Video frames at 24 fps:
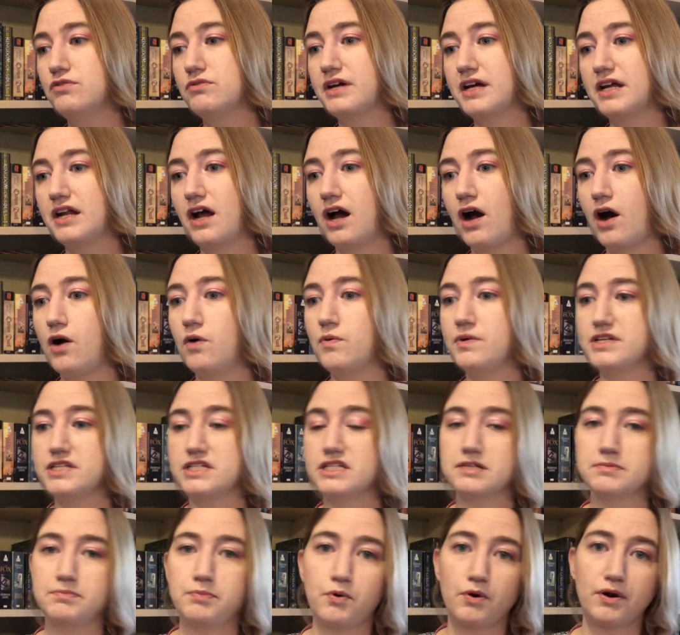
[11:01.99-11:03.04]
can always
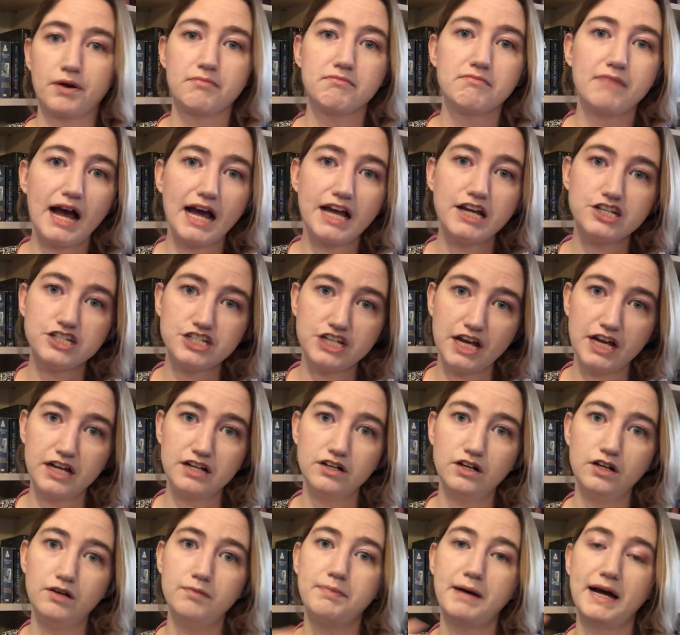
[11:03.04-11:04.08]
support my
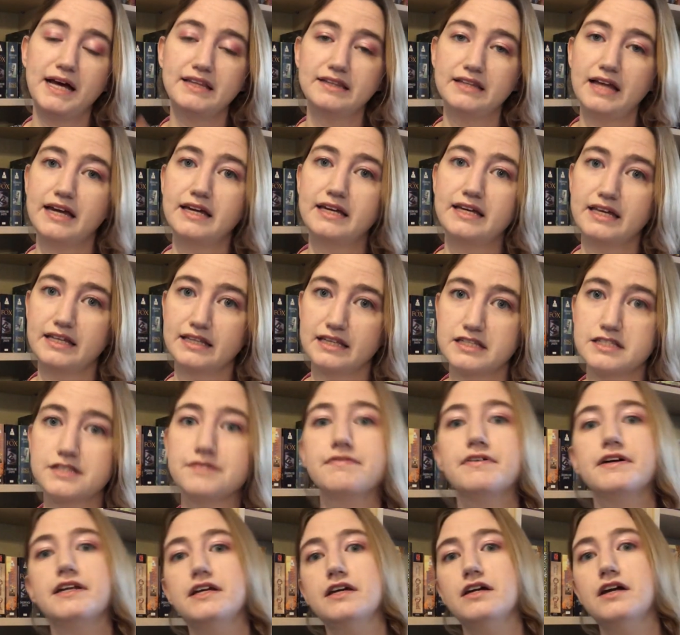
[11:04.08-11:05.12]
channel by liking this
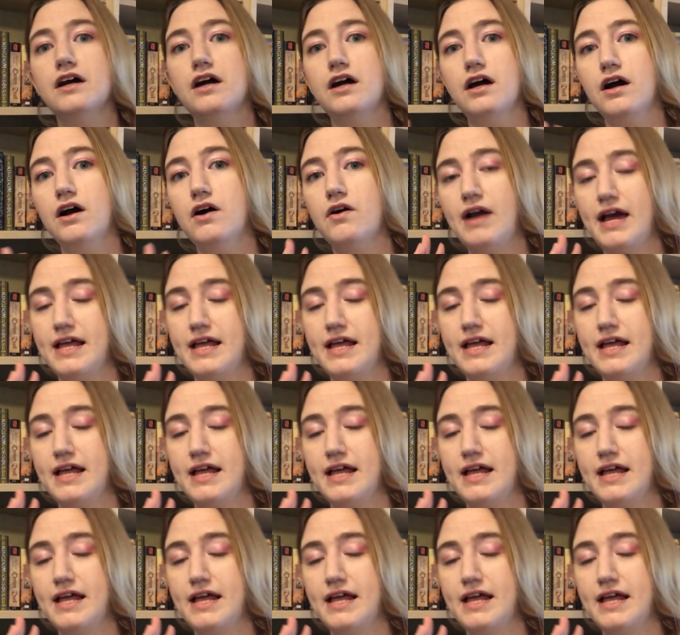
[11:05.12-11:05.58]
video